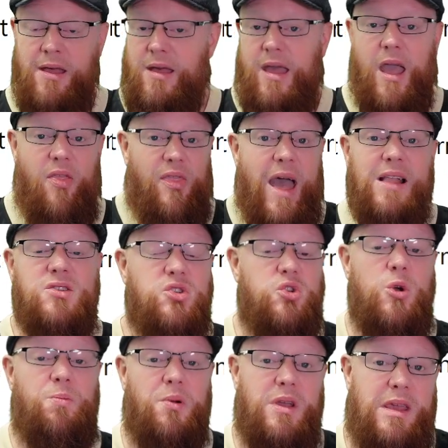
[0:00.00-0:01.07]
And that's
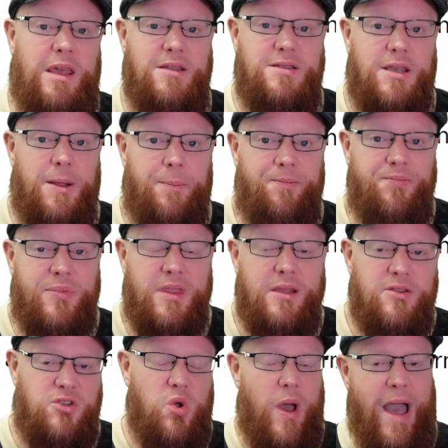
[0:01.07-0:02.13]
super easy
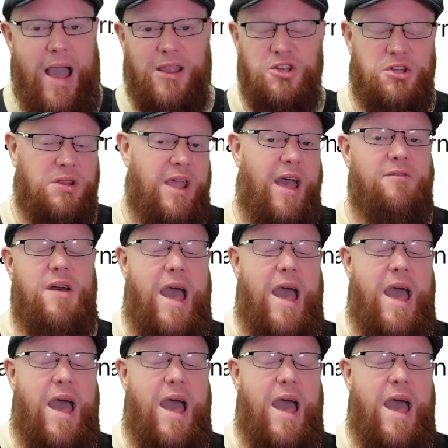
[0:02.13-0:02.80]
to actually have